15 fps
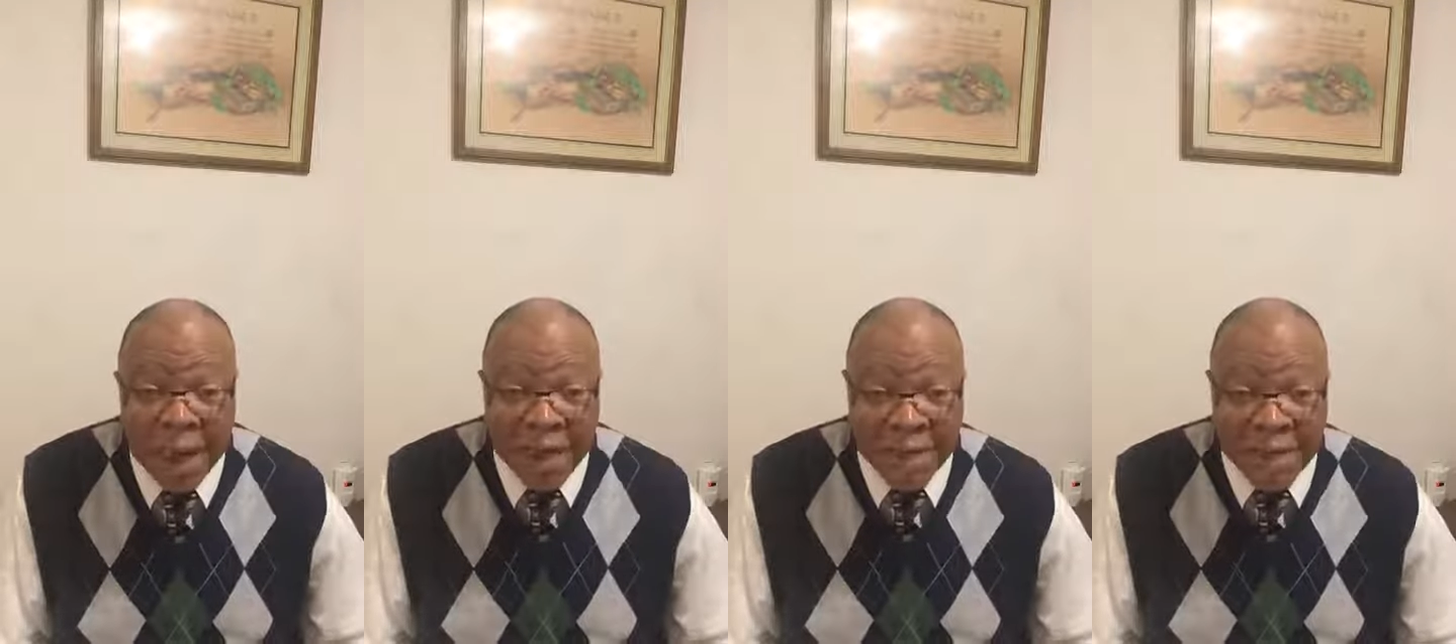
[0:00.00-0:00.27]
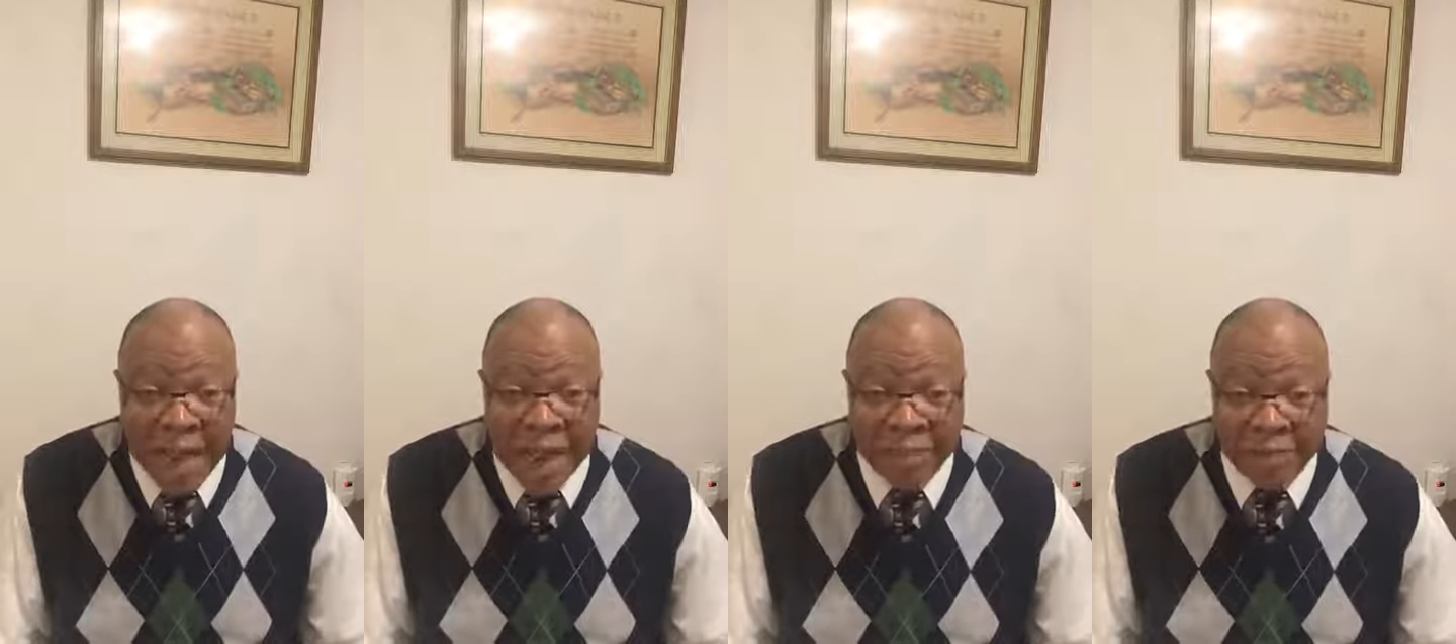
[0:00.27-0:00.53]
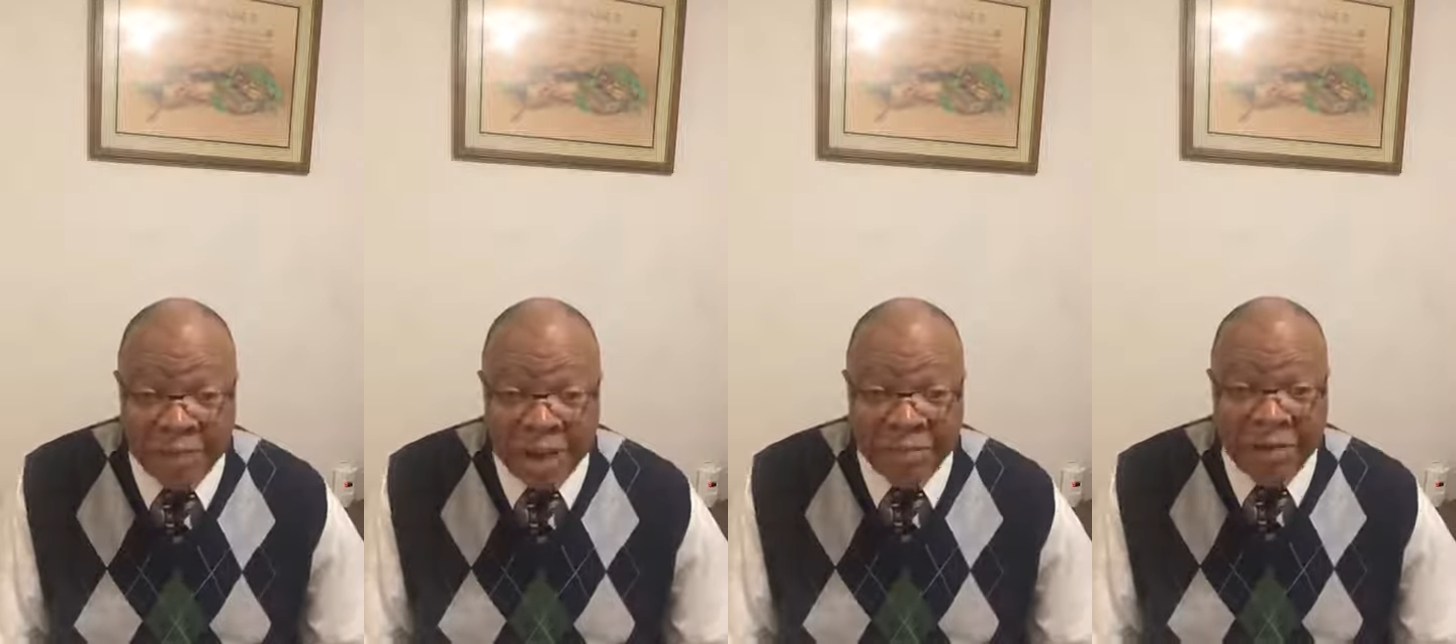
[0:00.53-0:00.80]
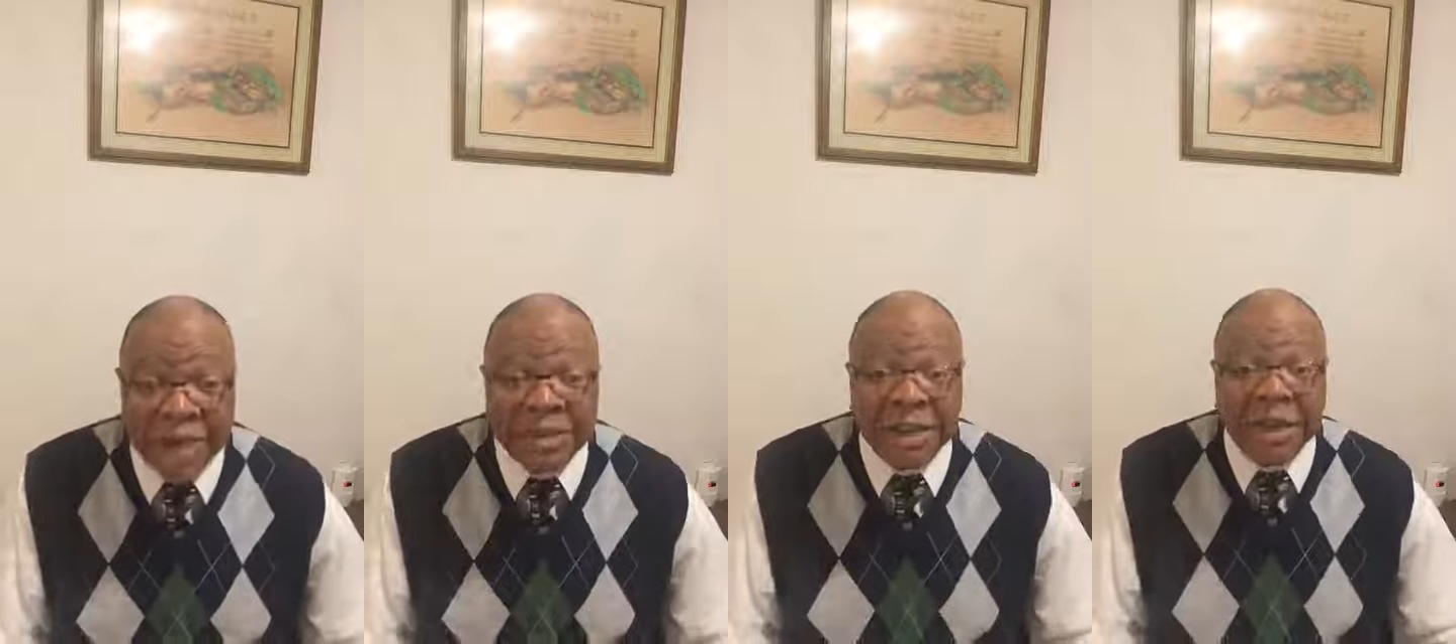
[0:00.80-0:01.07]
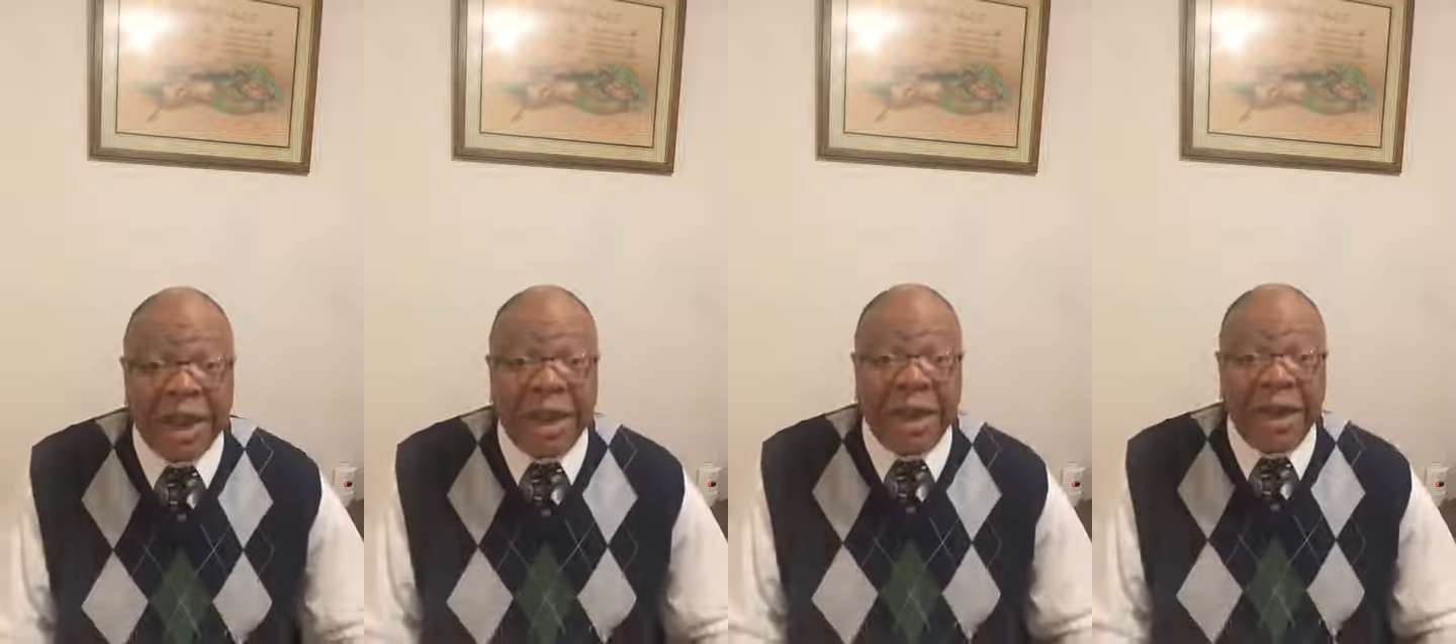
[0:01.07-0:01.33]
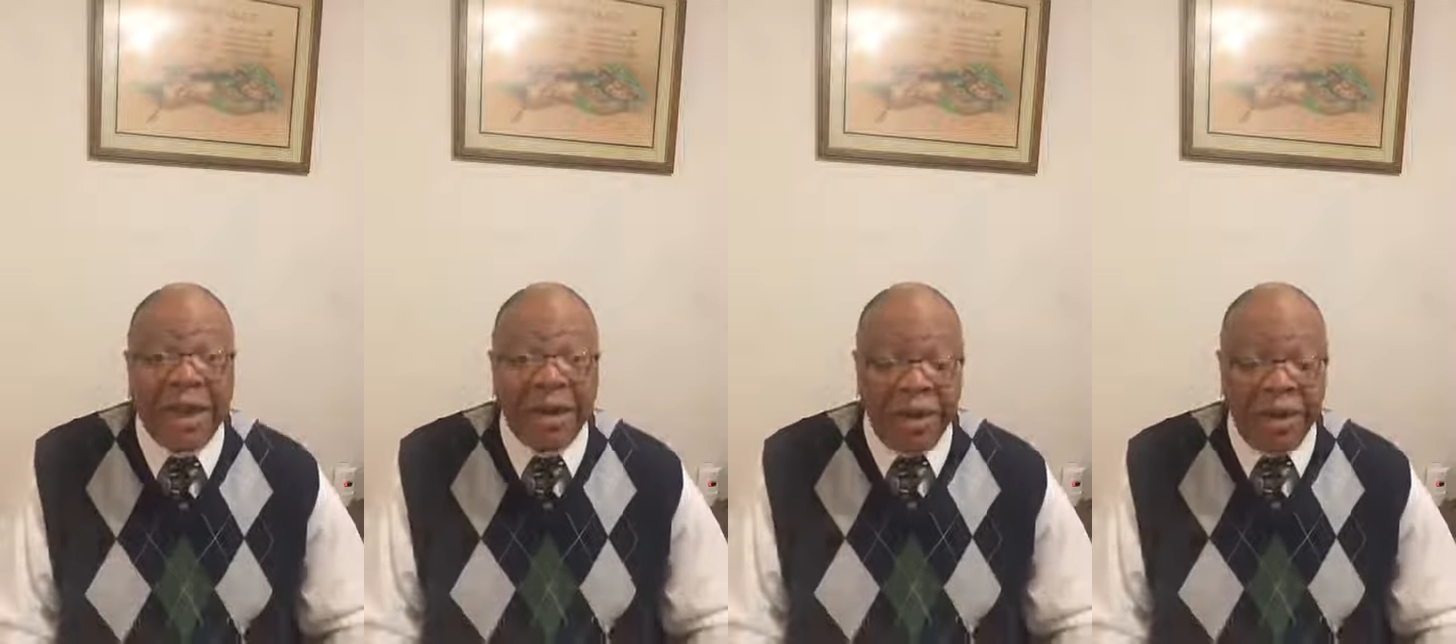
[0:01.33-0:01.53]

nada me faltará.